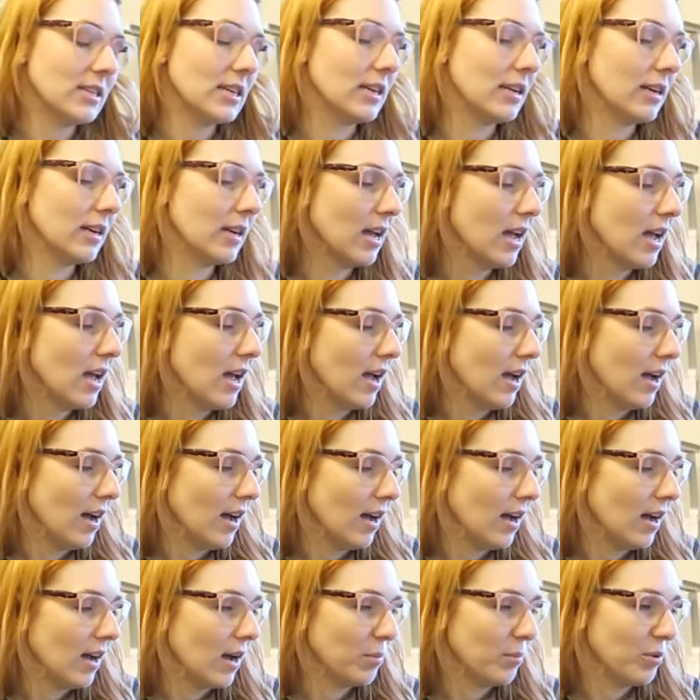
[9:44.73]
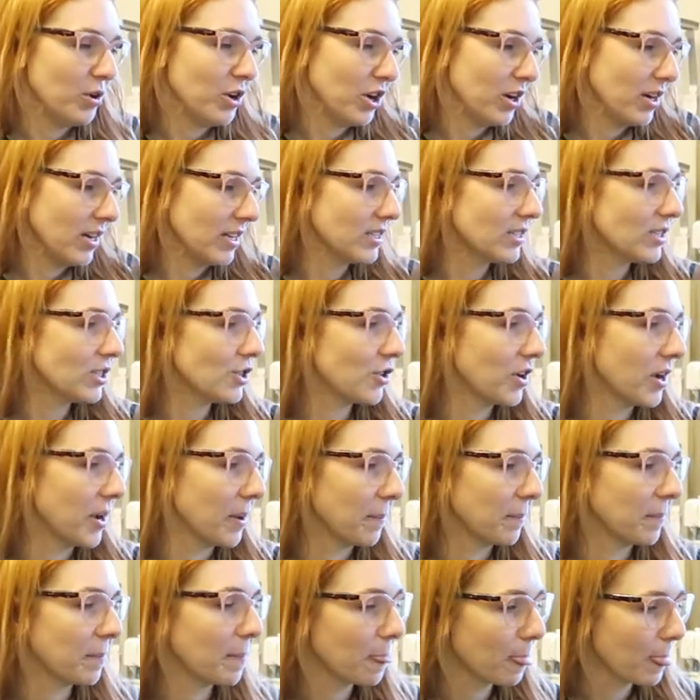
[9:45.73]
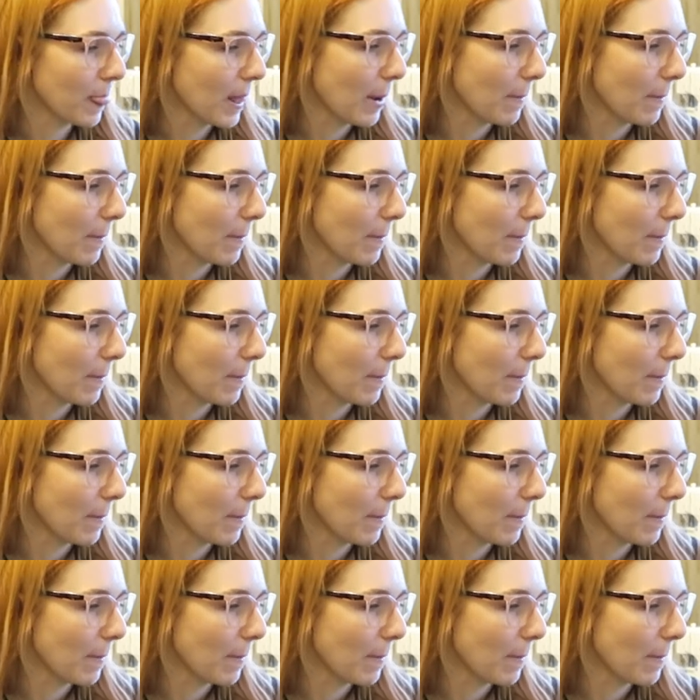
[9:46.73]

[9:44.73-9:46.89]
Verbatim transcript: and um, put it on Instagram,